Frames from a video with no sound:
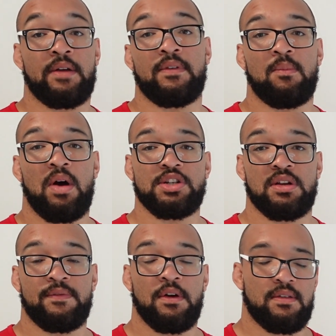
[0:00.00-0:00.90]
I'm watching
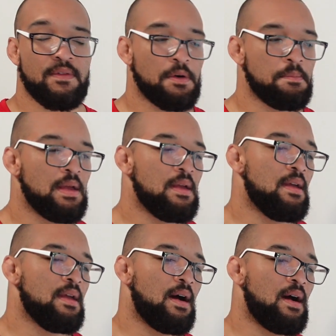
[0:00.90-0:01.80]
as far as film,
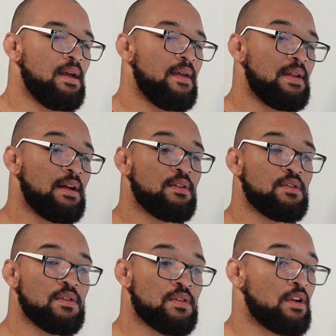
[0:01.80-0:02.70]
and then I'll
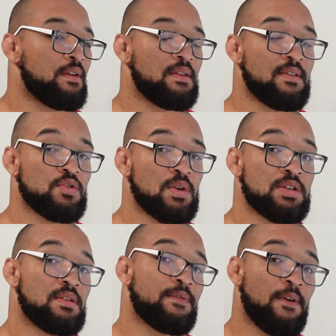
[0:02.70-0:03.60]
start in
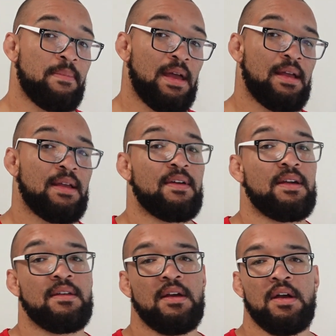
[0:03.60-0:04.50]
situations from that, and then